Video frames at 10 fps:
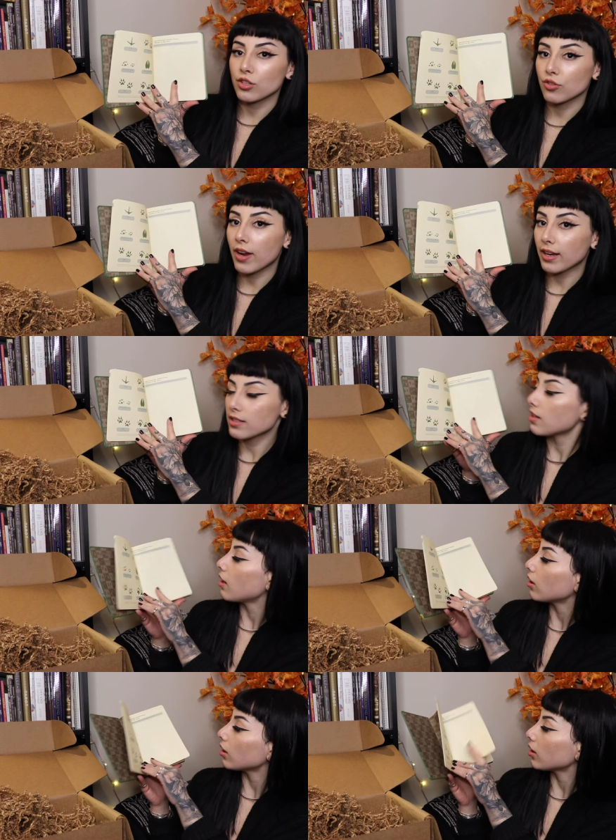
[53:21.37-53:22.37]
tracks
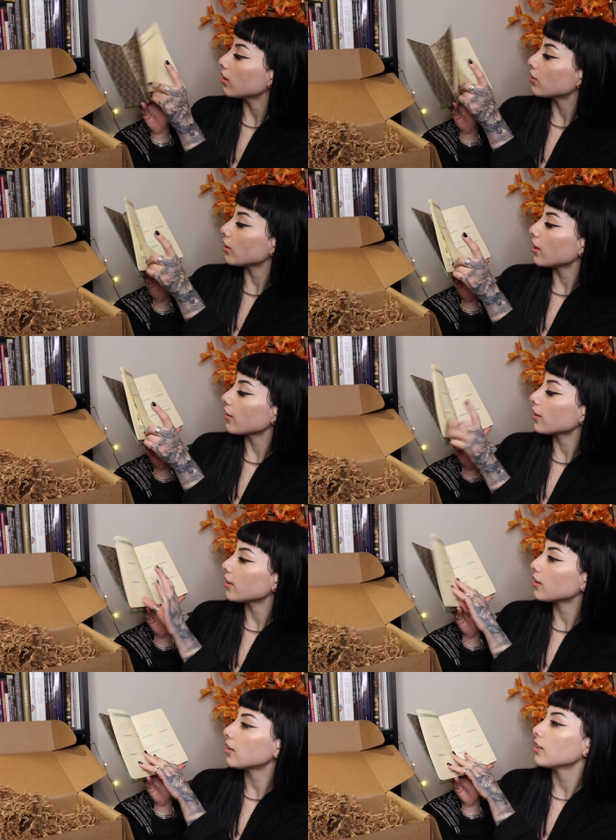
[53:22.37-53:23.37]
that are in your
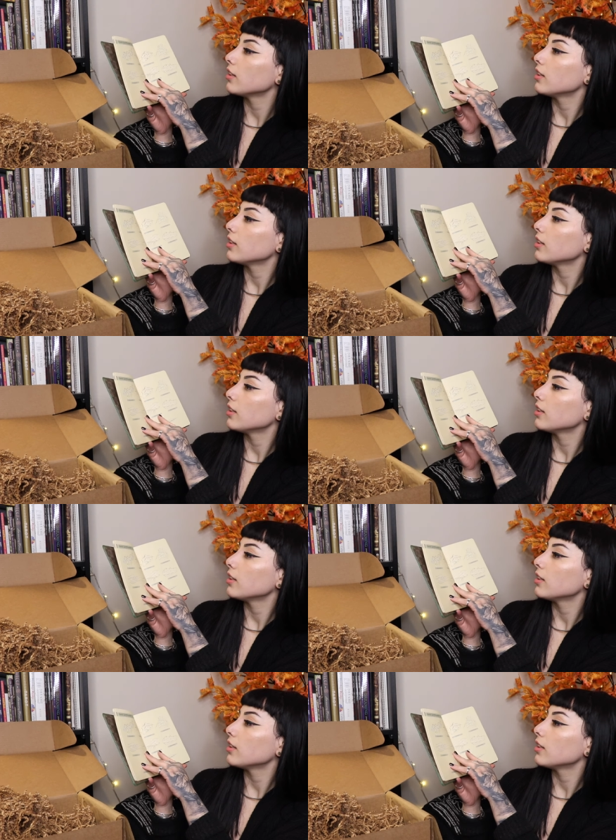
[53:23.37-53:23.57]
area,